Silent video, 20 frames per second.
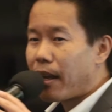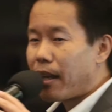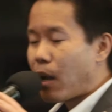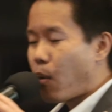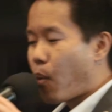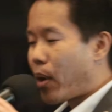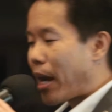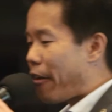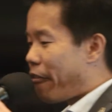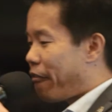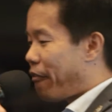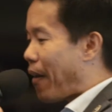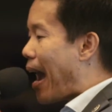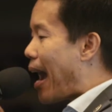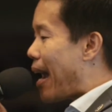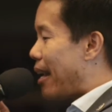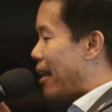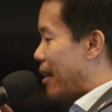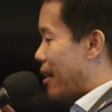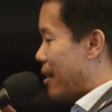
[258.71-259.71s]
Now what I
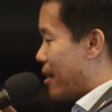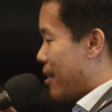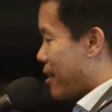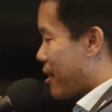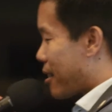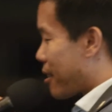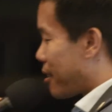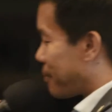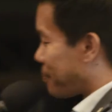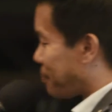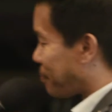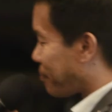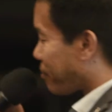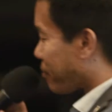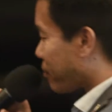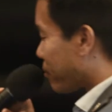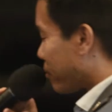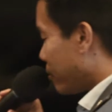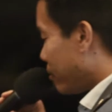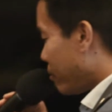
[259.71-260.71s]
find is,
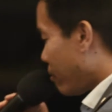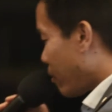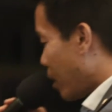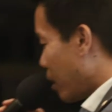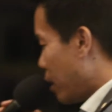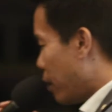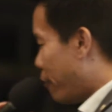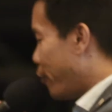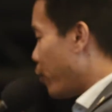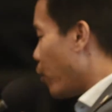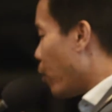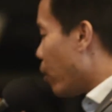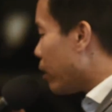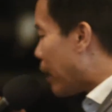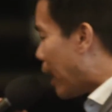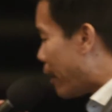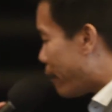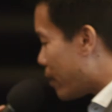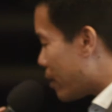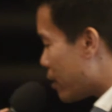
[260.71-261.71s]
if you're
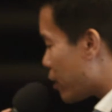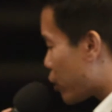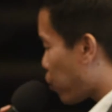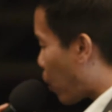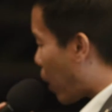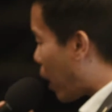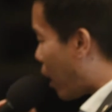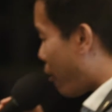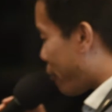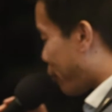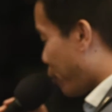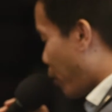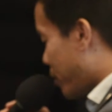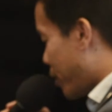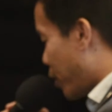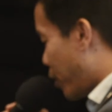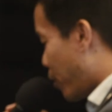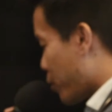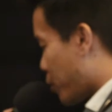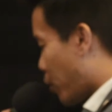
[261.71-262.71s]
11, 12,
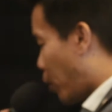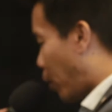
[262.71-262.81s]
13 years